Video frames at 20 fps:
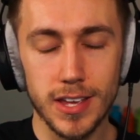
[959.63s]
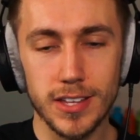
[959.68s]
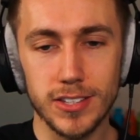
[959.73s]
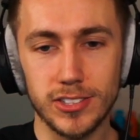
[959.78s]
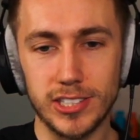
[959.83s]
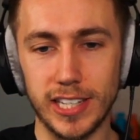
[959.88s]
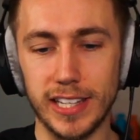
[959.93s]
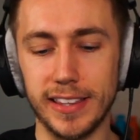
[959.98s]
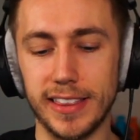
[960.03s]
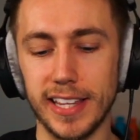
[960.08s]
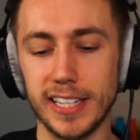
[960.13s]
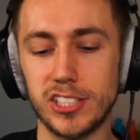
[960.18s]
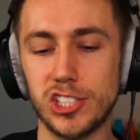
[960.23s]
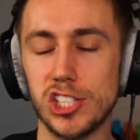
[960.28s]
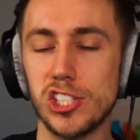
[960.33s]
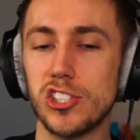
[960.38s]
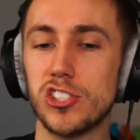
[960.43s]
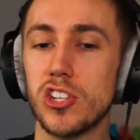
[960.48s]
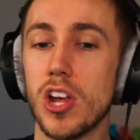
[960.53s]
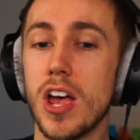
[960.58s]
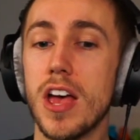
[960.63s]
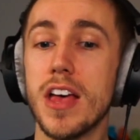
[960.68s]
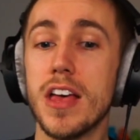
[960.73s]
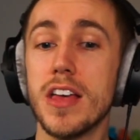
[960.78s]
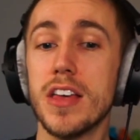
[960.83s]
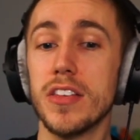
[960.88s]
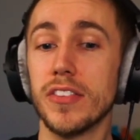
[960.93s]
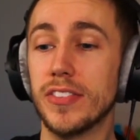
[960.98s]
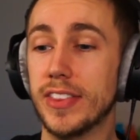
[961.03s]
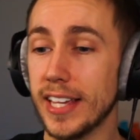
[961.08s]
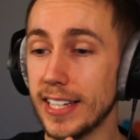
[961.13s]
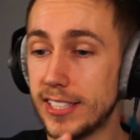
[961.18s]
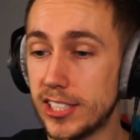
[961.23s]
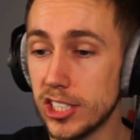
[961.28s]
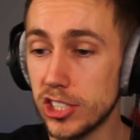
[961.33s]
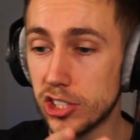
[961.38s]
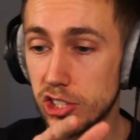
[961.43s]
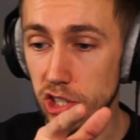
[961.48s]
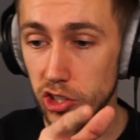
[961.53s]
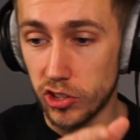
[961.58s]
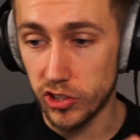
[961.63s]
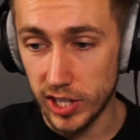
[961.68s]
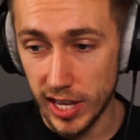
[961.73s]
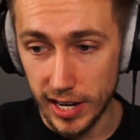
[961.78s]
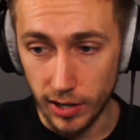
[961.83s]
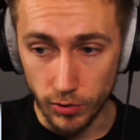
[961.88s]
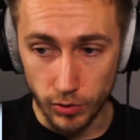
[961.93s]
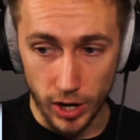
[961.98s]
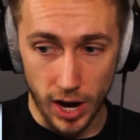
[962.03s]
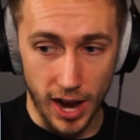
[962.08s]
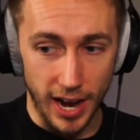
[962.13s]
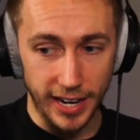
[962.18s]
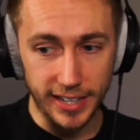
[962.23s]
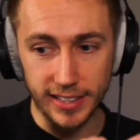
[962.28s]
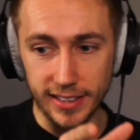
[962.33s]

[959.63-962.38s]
See, this is this is the thing, right?